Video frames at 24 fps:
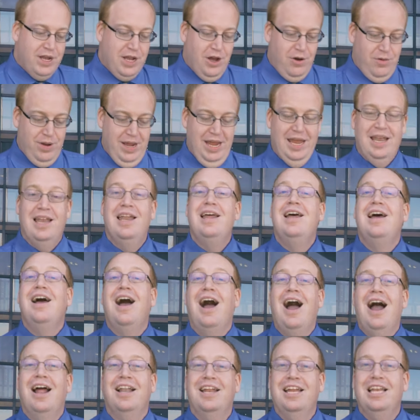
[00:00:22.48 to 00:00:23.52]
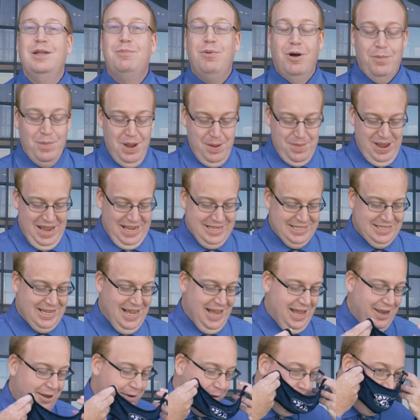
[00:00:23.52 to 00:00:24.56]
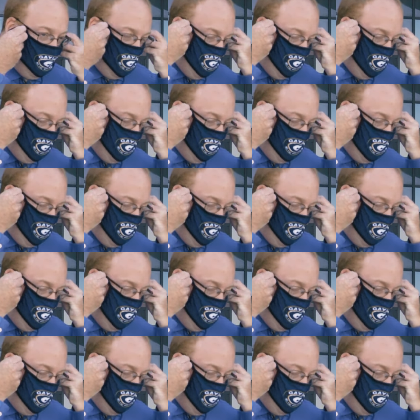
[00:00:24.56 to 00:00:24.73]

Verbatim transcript: we go in, I need to put my mask on.